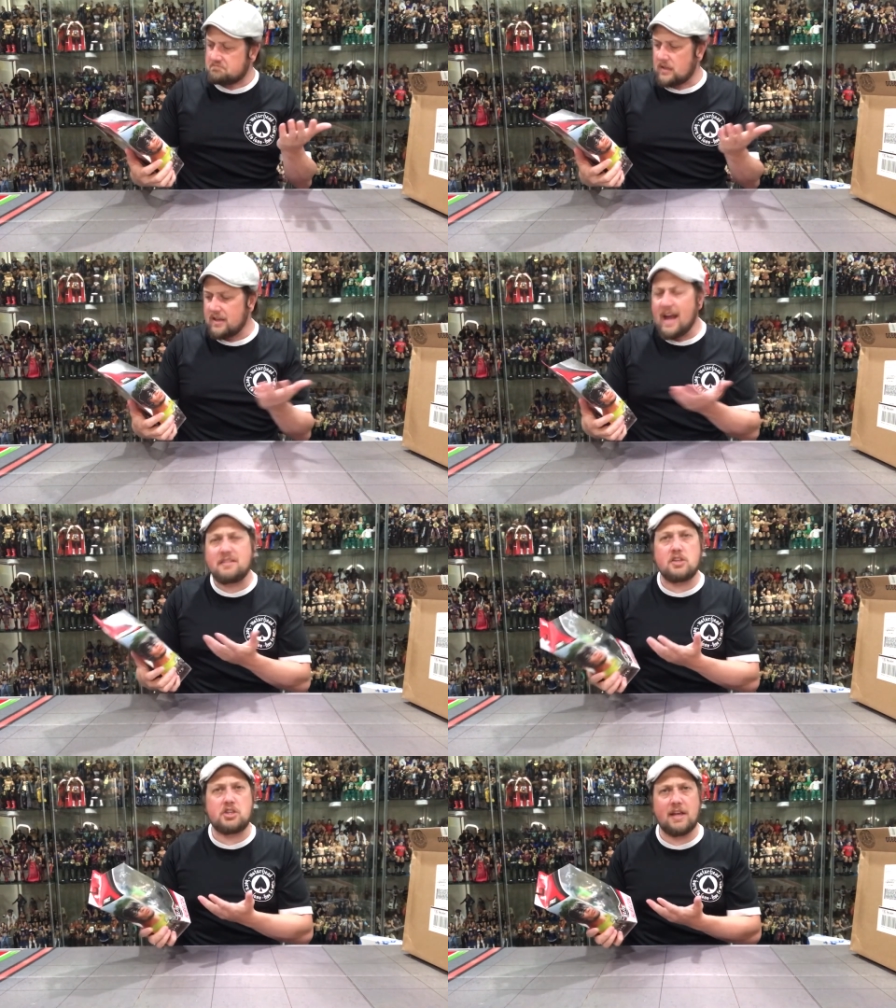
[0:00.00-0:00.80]

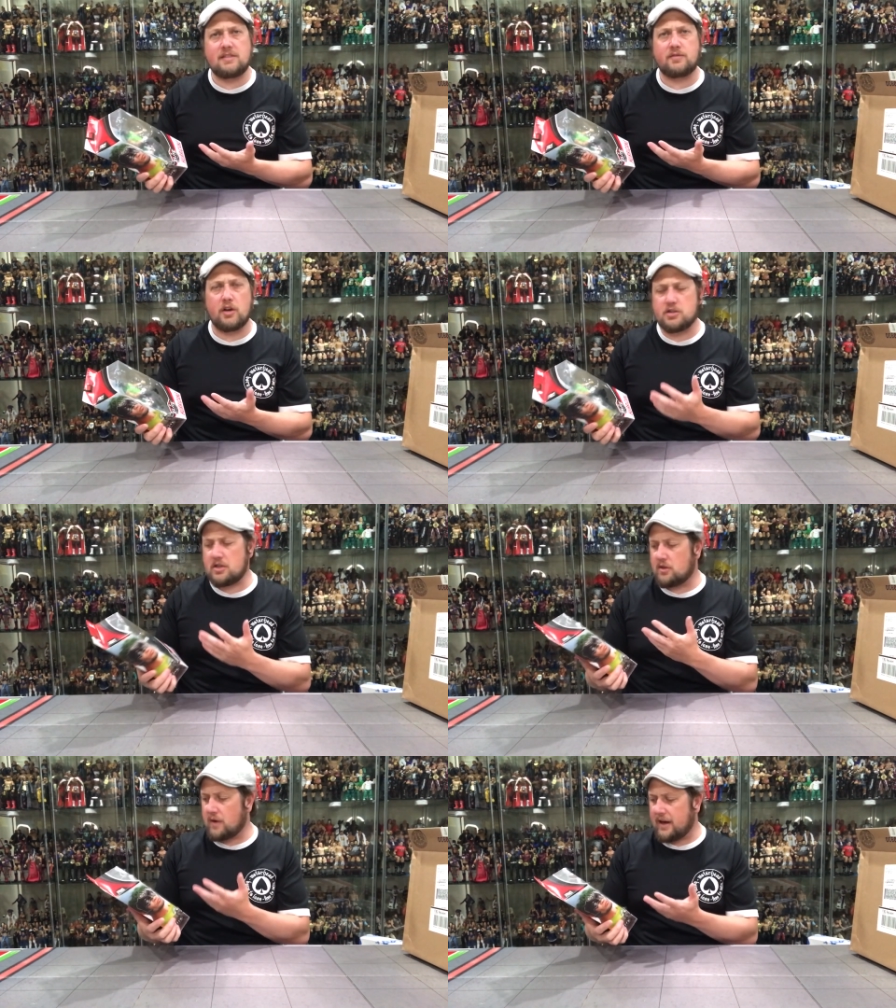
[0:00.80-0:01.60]
not the Chase
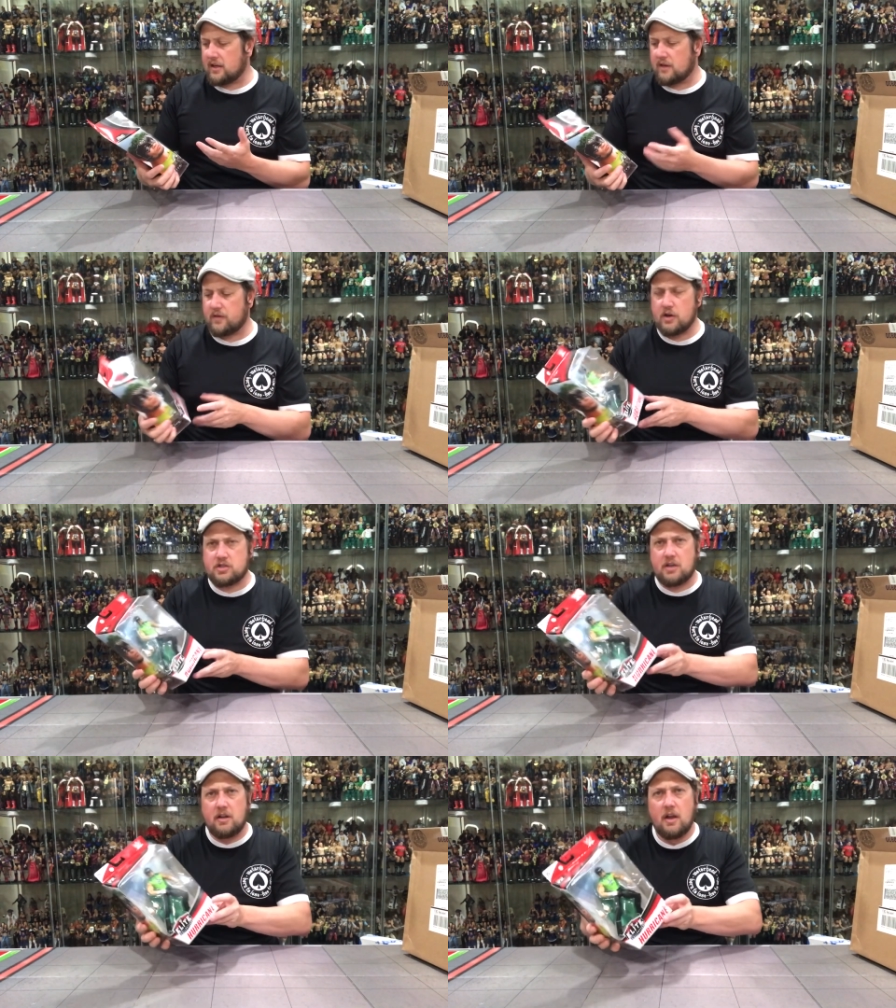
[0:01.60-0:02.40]
version, the regular
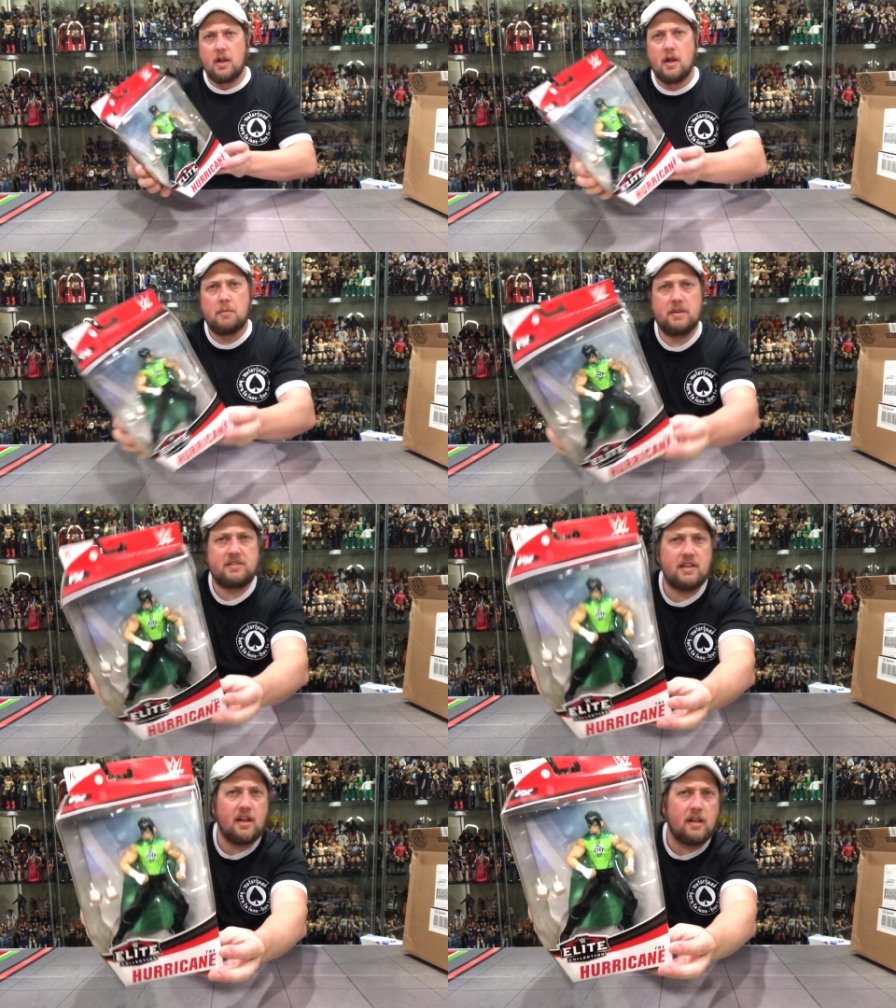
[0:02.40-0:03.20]
version, but
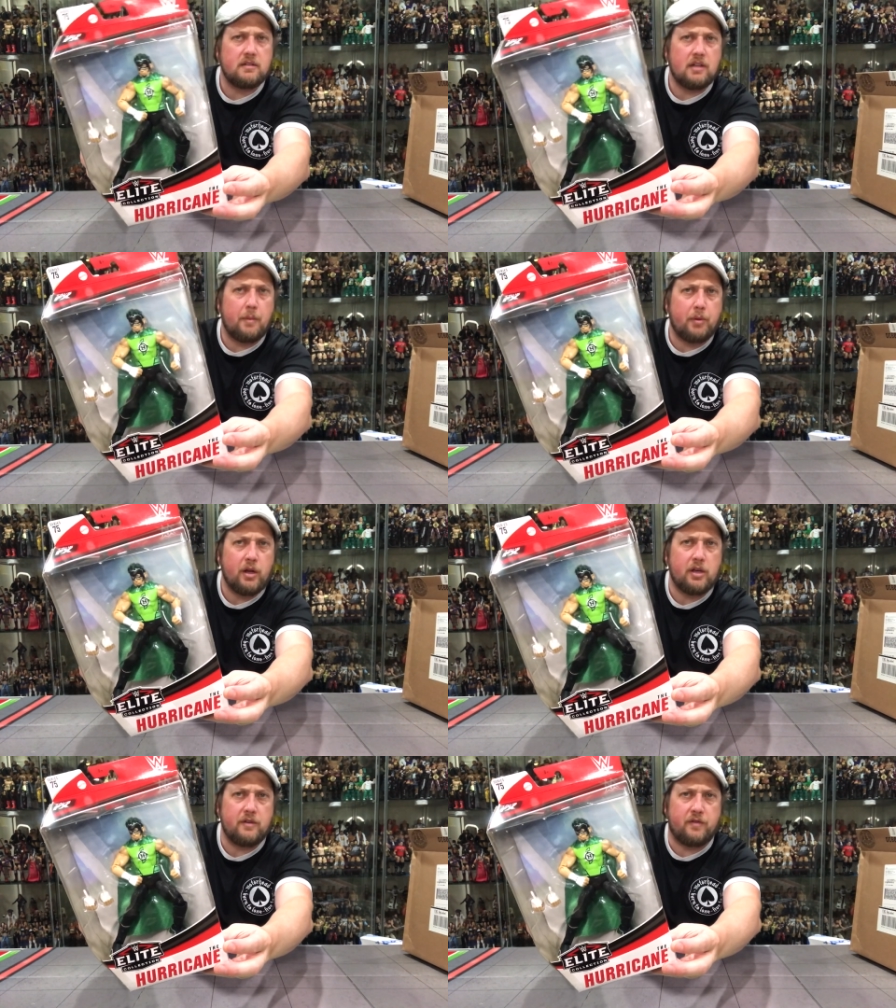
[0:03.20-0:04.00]
still a
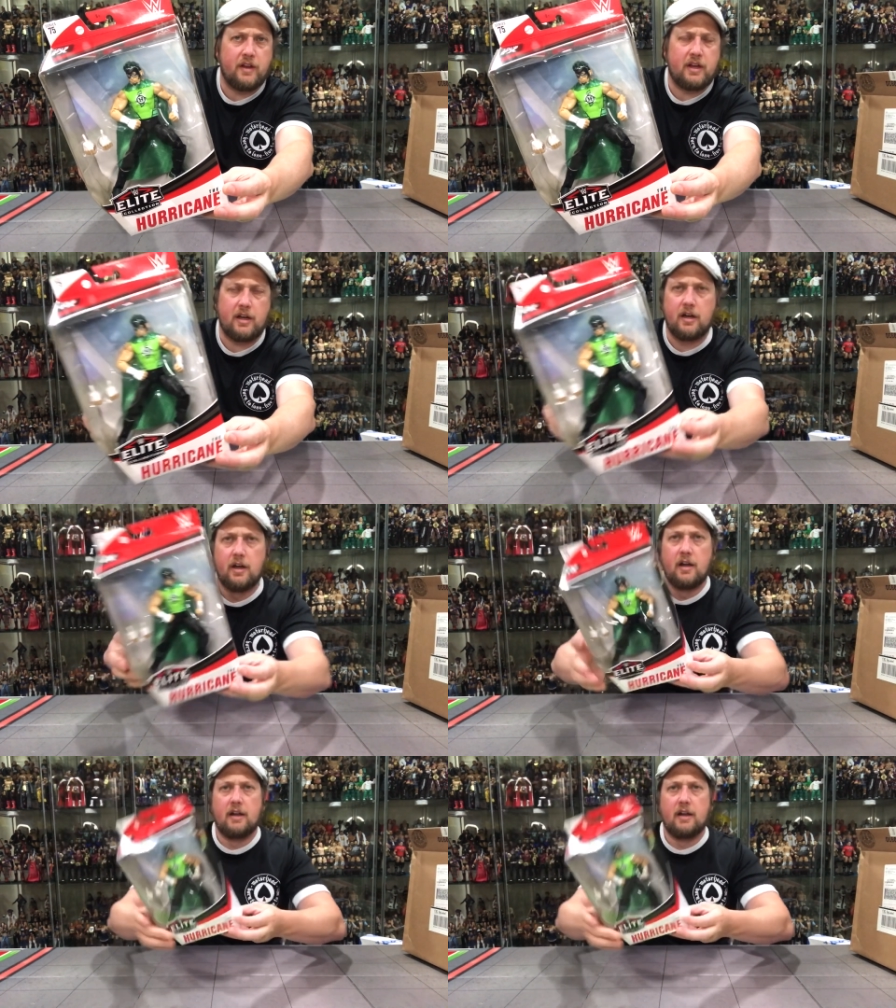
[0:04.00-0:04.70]
pretty good figure.